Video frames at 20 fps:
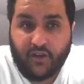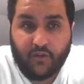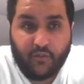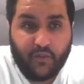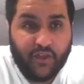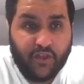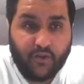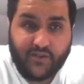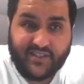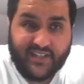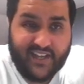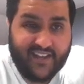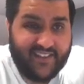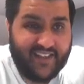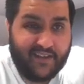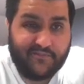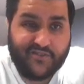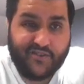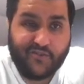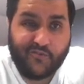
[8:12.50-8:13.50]
We thought
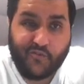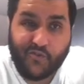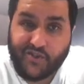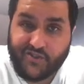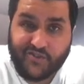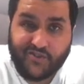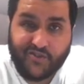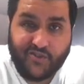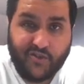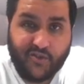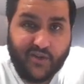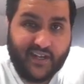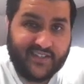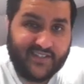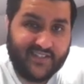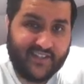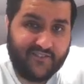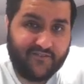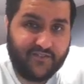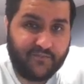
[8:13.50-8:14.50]
Southampton wouldn't score at
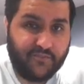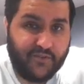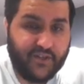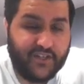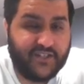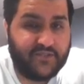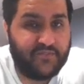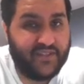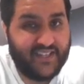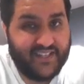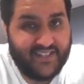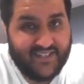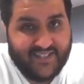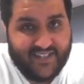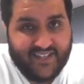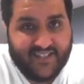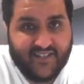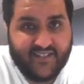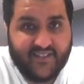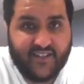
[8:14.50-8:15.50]
Stamford Bridge, but they
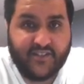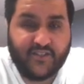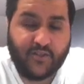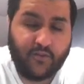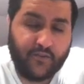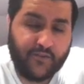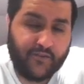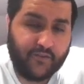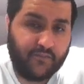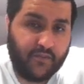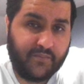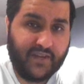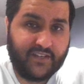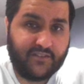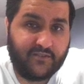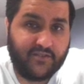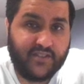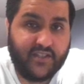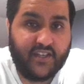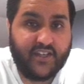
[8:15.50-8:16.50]
did. They scored from a
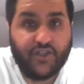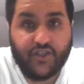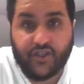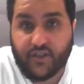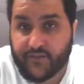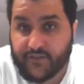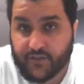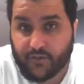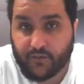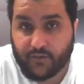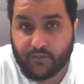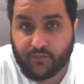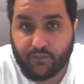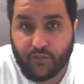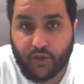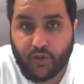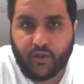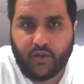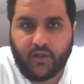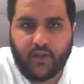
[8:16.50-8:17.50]
penalty, should have scored
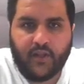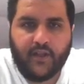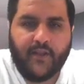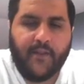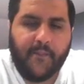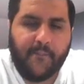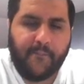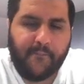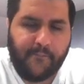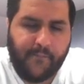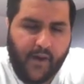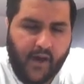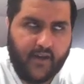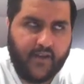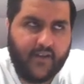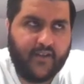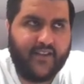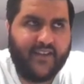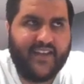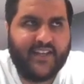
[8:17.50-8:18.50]
more,
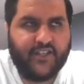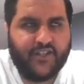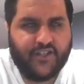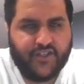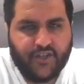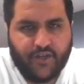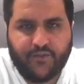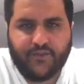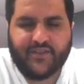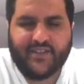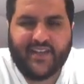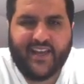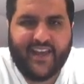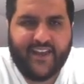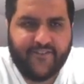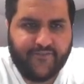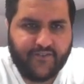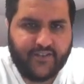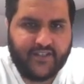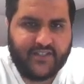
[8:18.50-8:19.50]
but it shows that
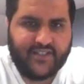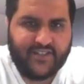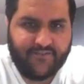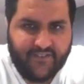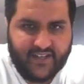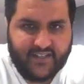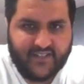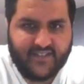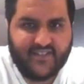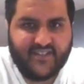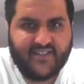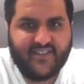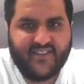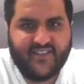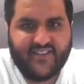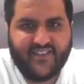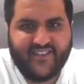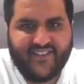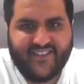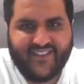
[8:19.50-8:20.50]
every defence
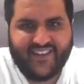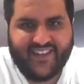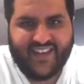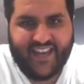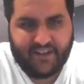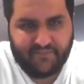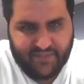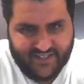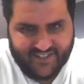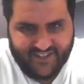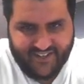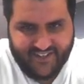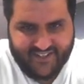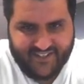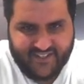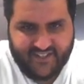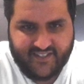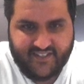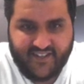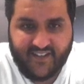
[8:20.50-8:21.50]
can be
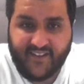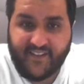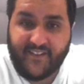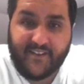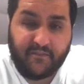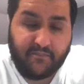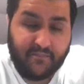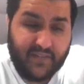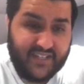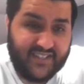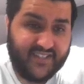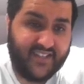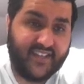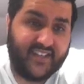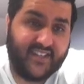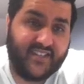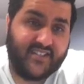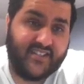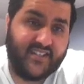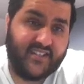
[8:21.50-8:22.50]
targeted. Man City
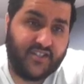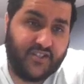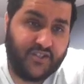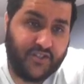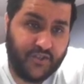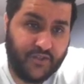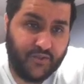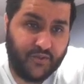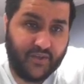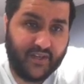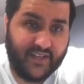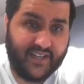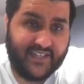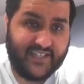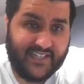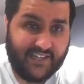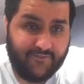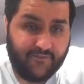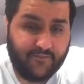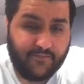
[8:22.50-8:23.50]
conceded 2
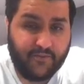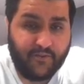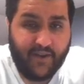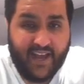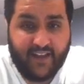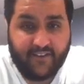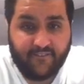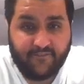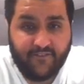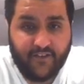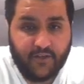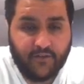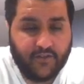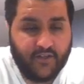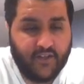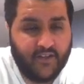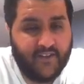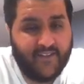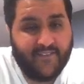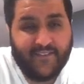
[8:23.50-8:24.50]
against Liverpool at Anfield.
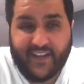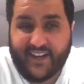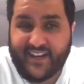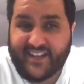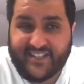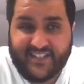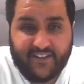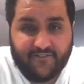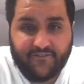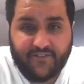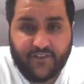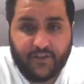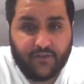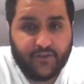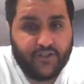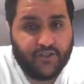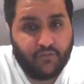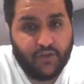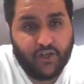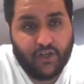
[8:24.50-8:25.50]
Now that's Anfield.
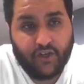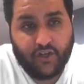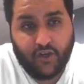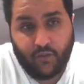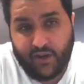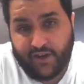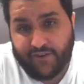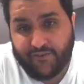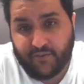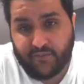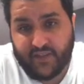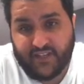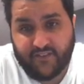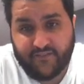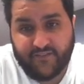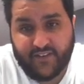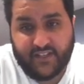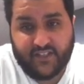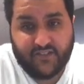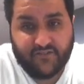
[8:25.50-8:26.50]
Should we look away from their
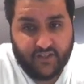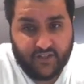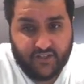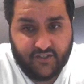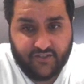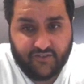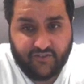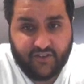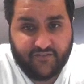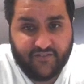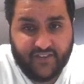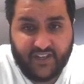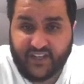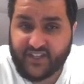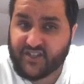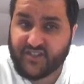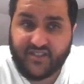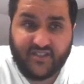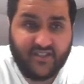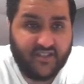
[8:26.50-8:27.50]
defence for those 3
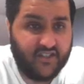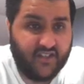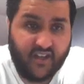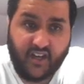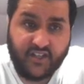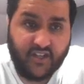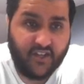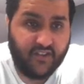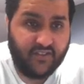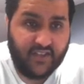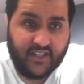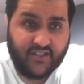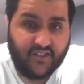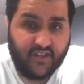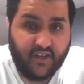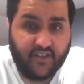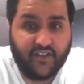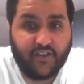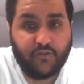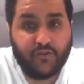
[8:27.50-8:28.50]
fixtures? I don't think
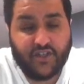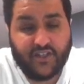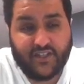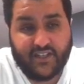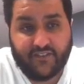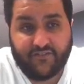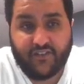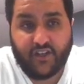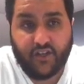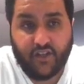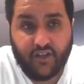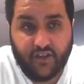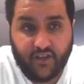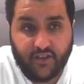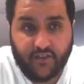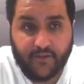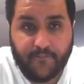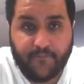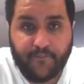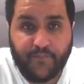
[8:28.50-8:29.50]
so. I think we should definitely look
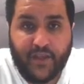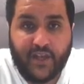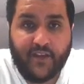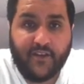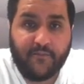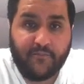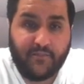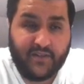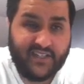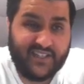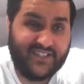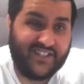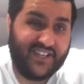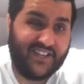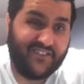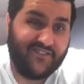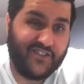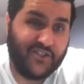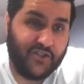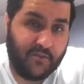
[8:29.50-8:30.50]
at them, potentially
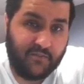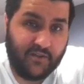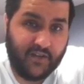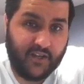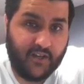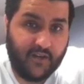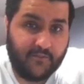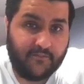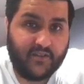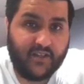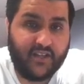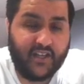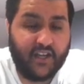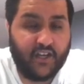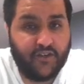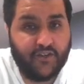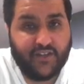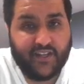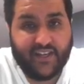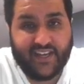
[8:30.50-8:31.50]
even tripling up,
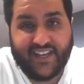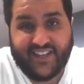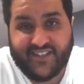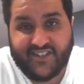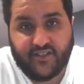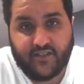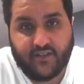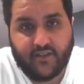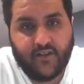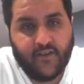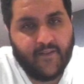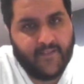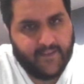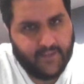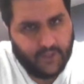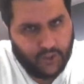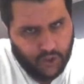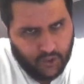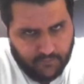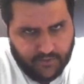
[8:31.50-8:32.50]
including Edison.
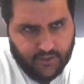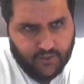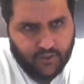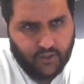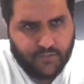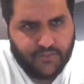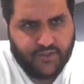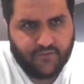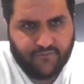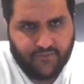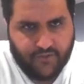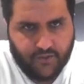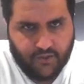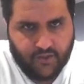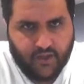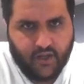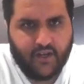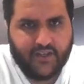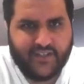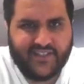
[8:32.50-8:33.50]
Could be an option for you
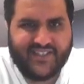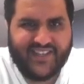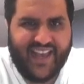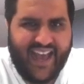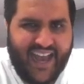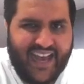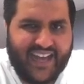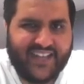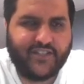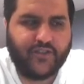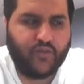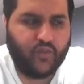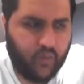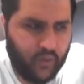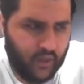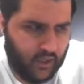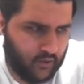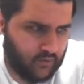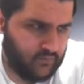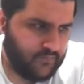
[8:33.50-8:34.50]
guys as
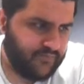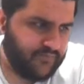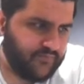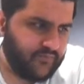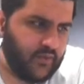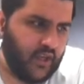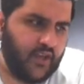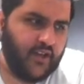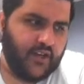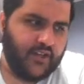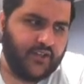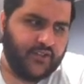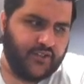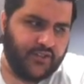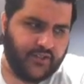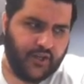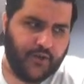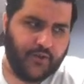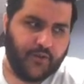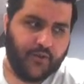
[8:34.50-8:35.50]
well.
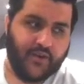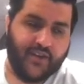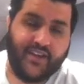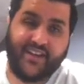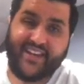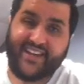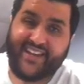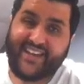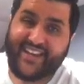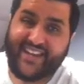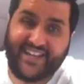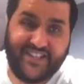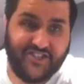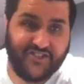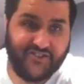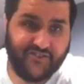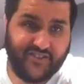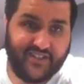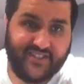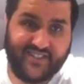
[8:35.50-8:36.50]
So
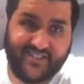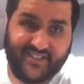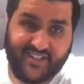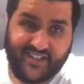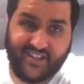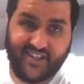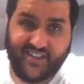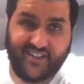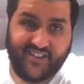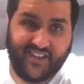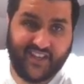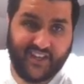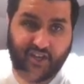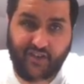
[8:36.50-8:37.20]
injuries is another thing